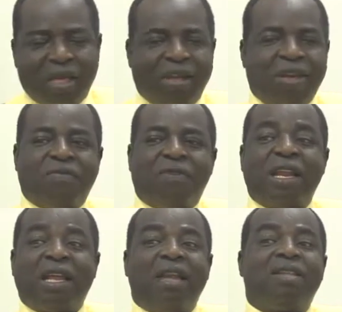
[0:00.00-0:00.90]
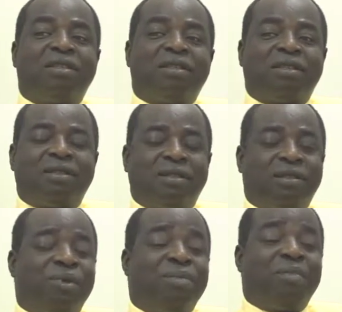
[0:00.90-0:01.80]
in the final analysis,
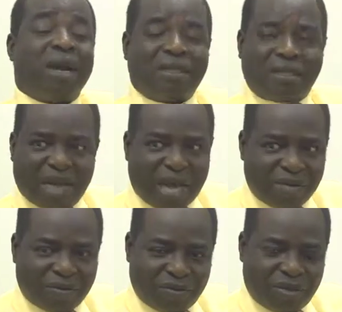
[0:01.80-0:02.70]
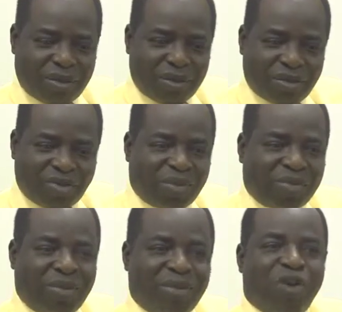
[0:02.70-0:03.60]
we might have
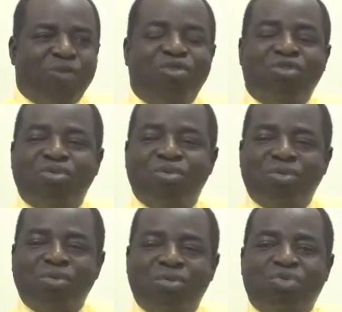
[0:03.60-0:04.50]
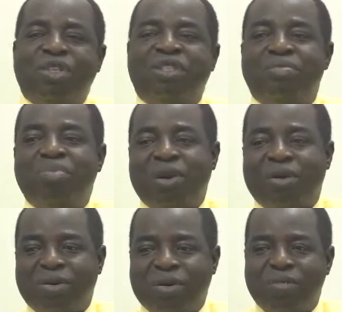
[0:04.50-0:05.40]
something up to 20
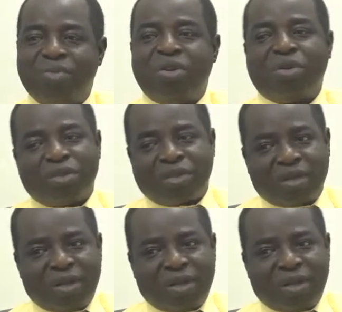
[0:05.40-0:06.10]
billion or beyond.